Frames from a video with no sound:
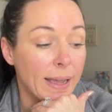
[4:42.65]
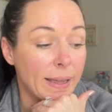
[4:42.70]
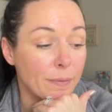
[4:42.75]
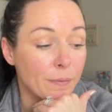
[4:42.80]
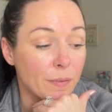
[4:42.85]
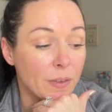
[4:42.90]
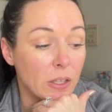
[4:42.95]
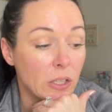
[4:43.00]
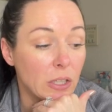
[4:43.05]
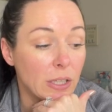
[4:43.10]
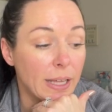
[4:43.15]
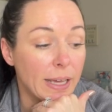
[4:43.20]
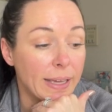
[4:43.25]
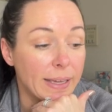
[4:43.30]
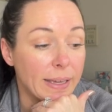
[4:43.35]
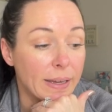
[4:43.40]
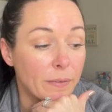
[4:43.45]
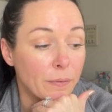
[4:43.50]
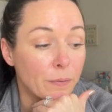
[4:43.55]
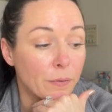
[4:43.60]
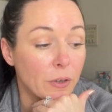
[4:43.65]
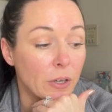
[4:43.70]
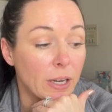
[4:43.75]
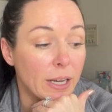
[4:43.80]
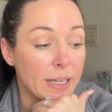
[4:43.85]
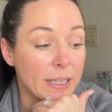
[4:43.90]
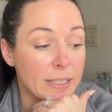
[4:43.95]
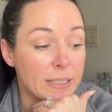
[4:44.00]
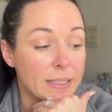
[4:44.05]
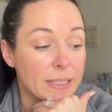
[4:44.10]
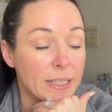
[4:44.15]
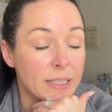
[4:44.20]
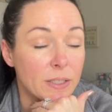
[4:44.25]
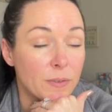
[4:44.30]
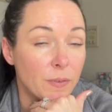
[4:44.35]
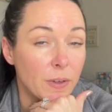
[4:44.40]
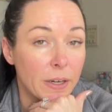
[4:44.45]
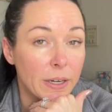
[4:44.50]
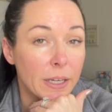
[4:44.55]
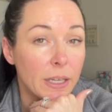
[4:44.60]
I feel like for us, it's
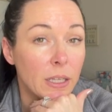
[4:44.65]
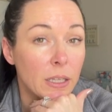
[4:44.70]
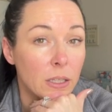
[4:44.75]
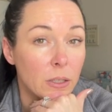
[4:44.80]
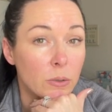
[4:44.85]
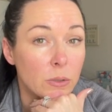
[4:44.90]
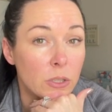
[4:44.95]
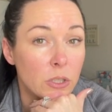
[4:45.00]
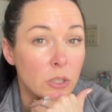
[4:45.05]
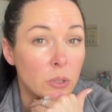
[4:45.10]
very close